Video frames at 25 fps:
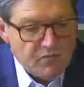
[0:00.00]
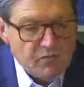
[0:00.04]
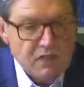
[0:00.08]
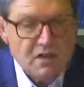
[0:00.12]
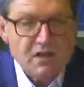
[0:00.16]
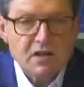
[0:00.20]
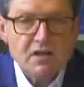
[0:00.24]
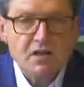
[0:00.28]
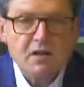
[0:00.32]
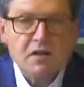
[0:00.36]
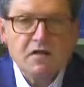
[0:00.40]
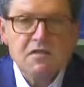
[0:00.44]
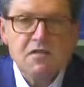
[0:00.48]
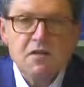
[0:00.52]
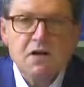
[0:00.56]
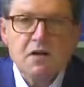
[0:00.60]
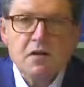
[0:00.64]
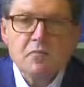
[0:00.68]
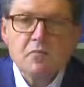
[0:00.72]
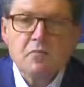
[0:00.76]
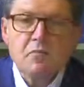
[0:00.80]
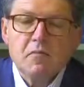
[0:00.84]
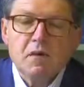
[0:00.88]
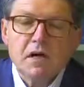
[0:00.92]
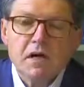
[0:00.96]
Then there's
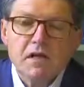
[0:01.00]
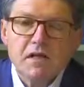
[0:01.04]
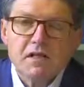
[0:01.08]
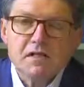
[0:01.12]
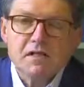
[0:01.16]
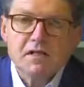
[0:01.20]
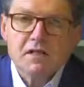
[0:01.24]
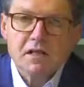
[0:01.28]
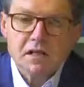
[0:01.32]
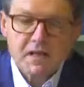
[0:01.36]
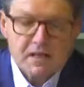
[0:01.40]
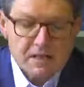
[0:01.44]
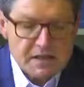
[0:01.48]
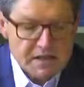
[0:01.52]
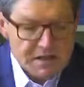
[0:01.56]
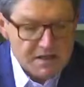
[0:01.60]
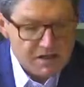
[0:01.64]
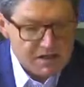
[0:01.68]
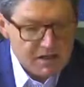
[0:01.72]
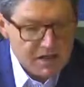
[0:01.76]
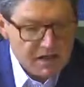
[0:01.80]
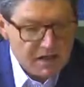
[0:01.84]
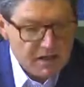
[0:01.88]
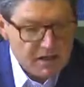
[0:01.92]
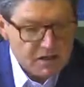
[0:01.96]
a second step,
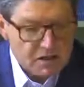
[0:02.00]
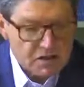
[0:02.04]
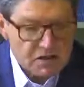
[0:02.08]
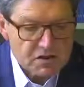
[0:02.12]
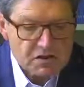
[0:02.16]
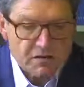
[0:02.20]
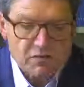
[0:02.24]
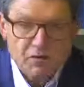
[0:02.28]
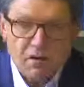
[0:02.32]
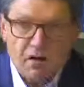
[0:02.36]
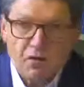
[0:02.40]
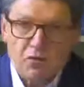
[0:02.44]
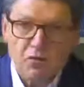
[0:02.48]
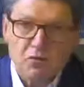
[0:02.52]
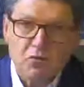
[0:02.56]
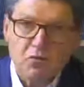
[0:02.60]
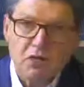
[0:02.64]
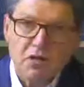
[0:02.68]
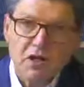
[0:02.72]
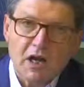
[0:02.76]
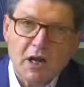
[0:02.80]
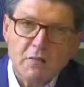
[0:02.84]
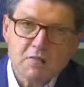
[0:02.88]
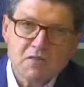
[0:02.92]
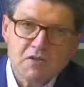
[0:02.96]
which is the beauty of
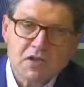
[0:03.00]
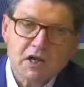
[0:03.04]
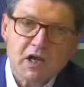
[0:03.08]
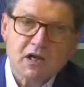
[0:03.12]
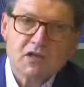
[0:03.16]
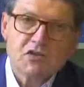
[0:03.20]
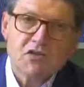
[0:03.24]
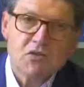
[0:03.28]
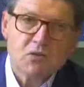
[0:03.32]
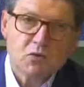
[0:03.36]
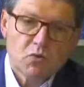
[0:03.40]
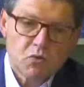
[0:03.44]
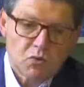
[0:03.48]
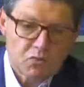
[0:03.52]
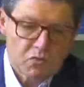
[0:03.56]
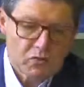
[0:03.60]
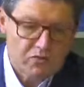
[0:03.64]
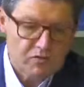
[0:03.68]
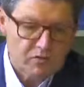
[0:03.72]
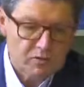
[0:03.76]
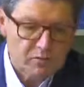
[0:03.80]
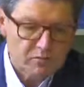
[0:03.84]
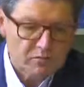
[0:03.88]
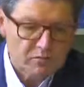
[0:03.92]
the soul,